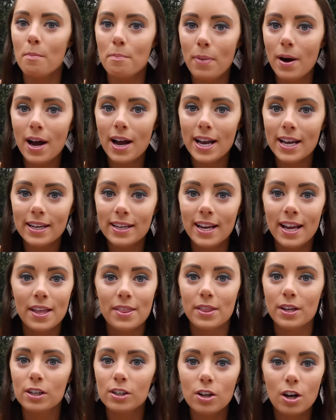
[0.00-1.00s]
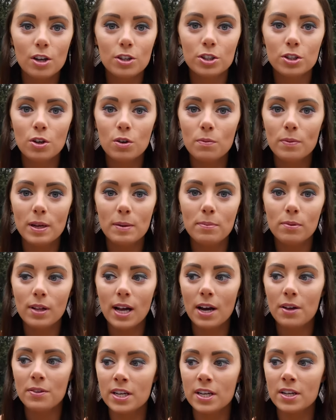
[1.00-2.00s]
but there are also people
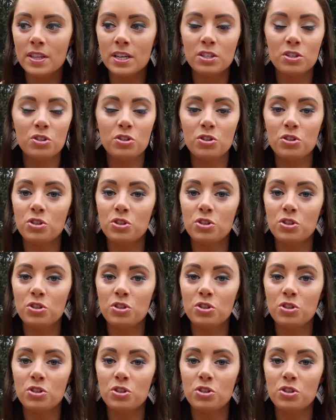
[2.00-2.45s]
there that